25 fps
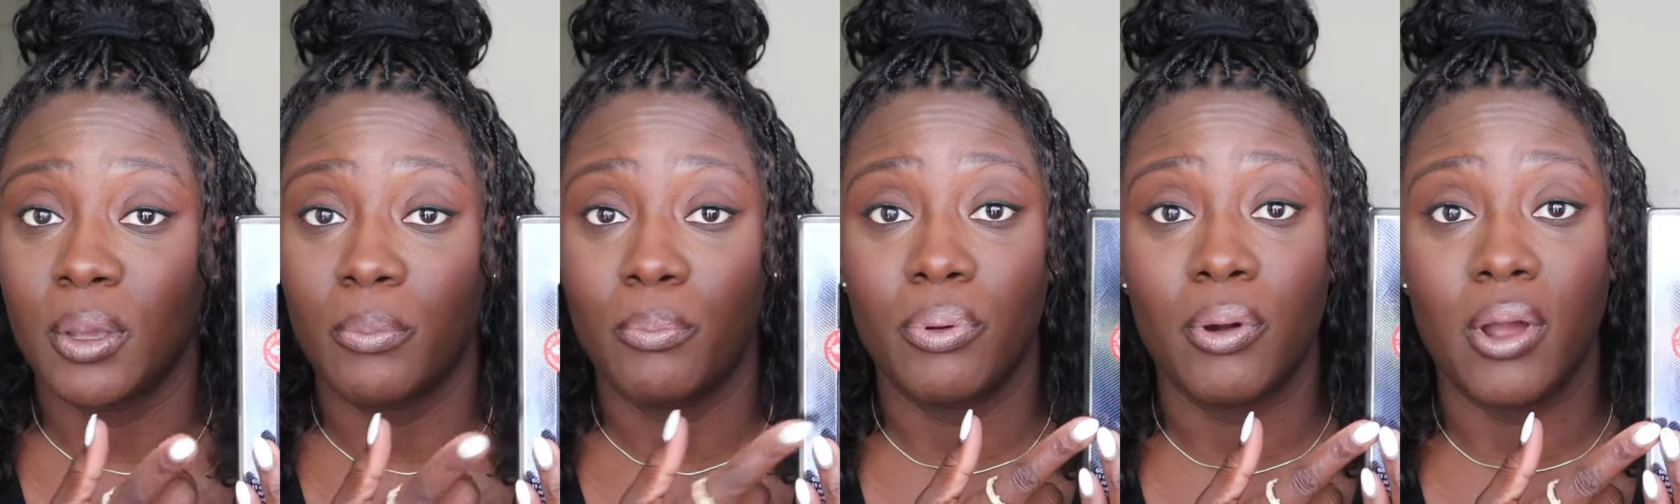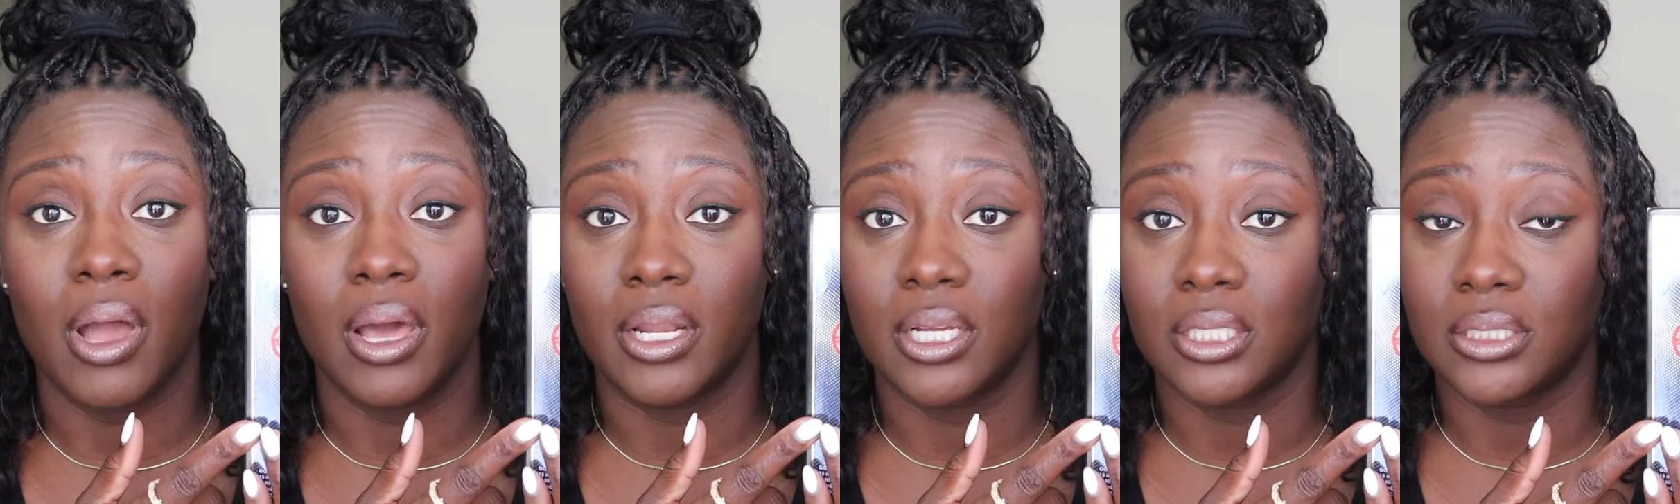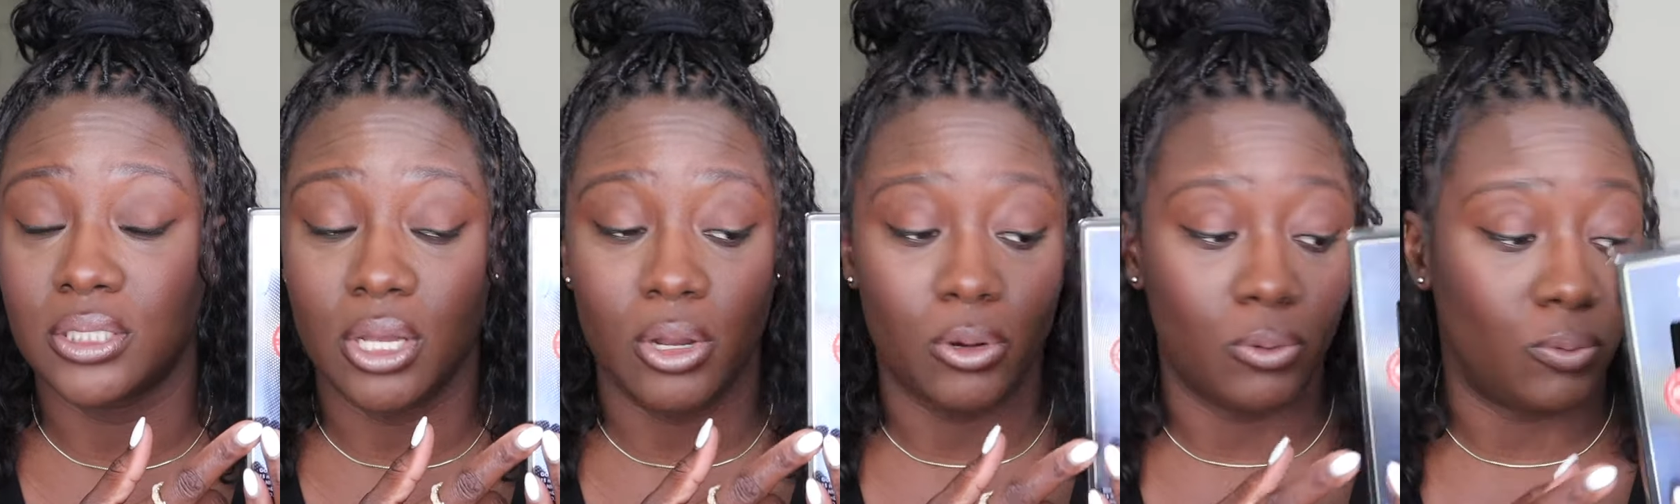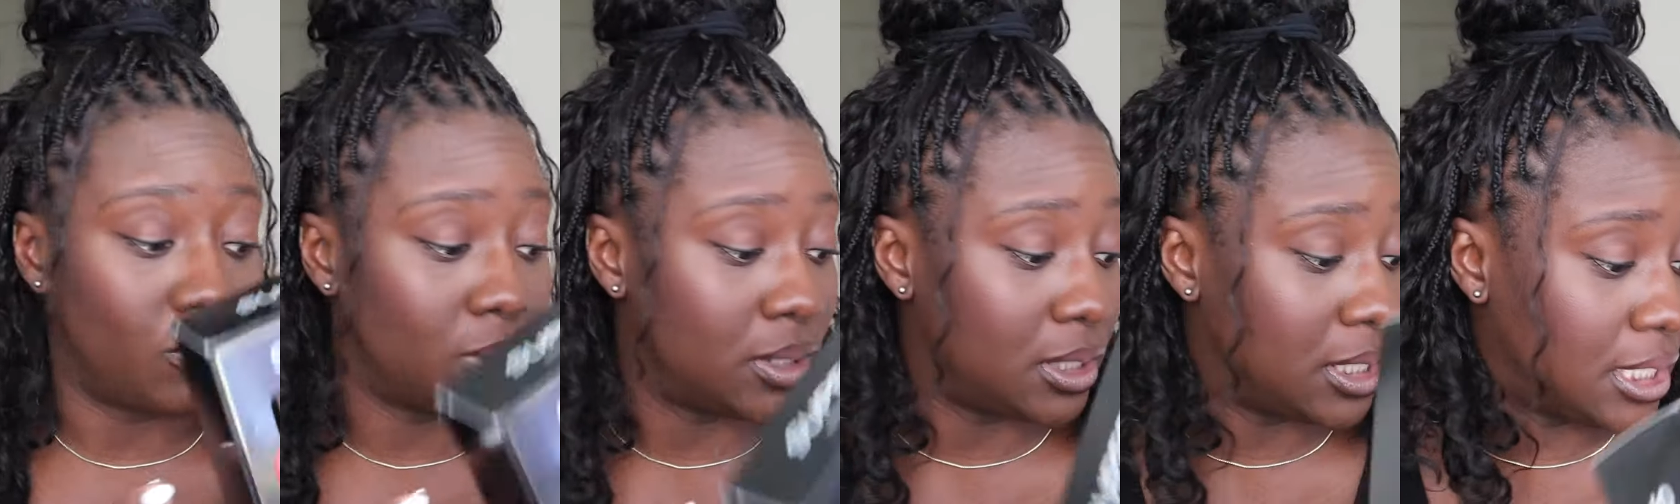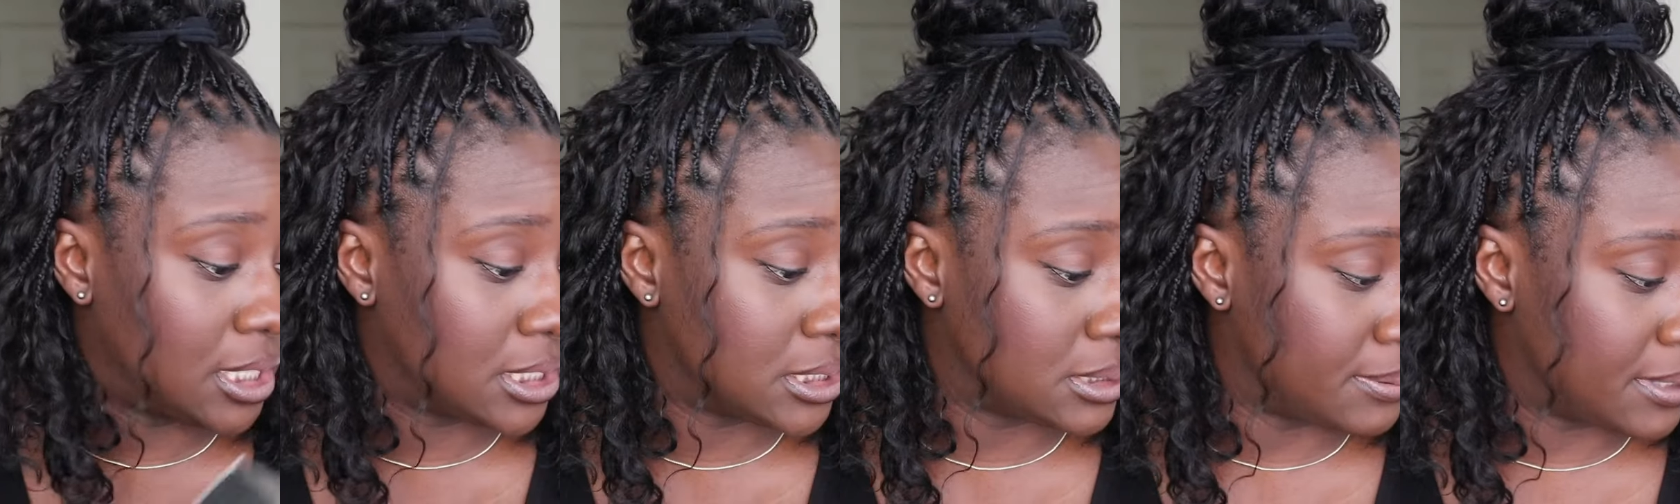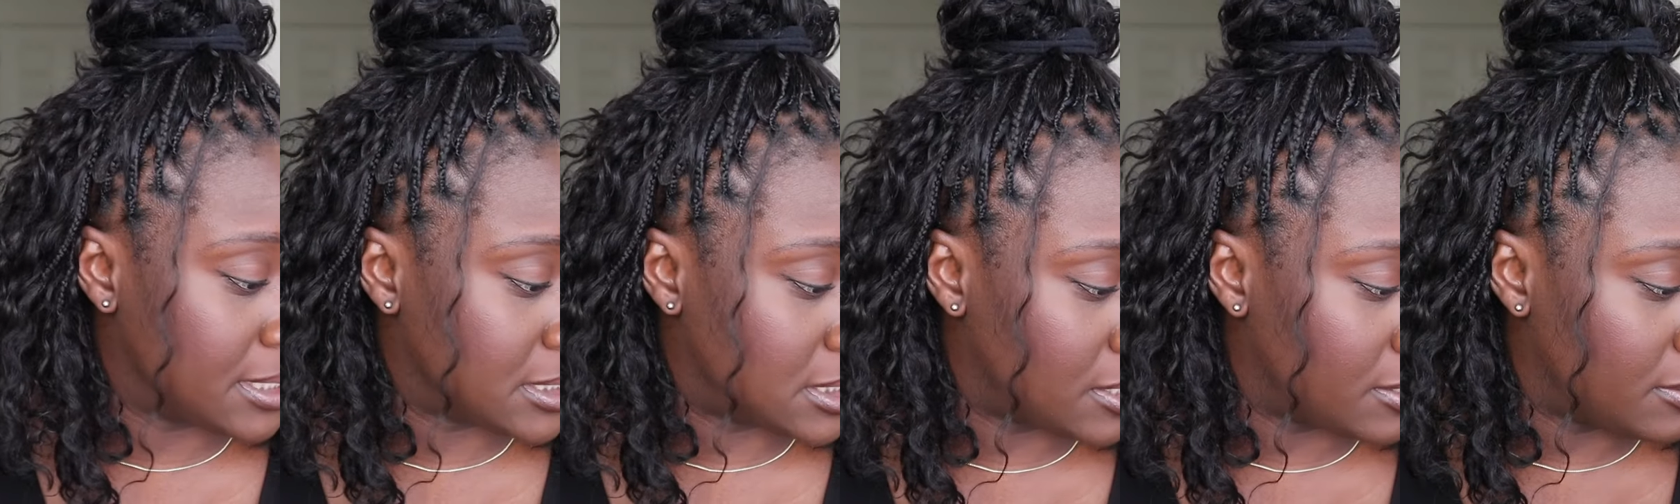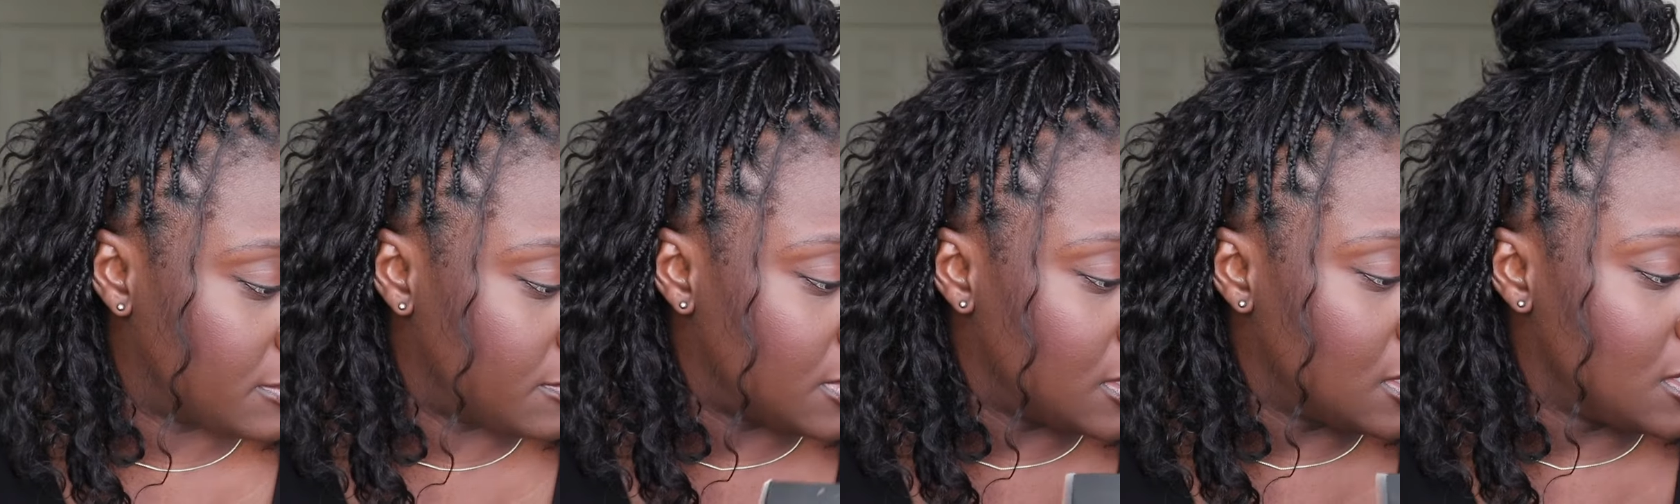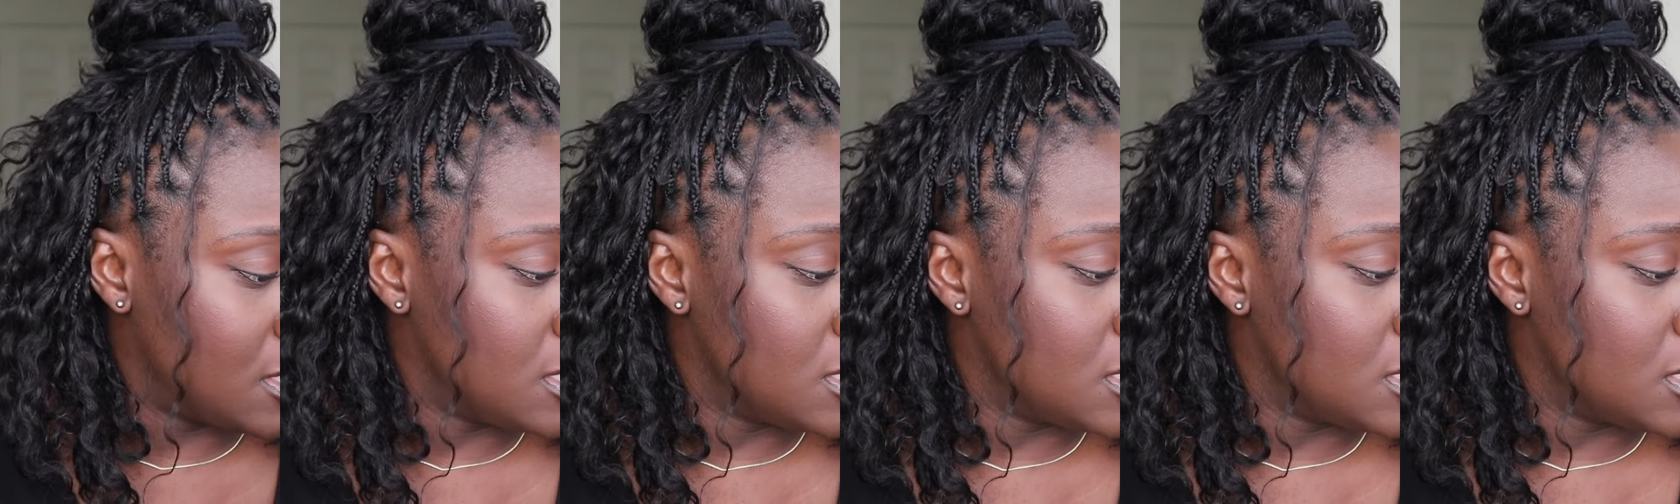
products are really expensive.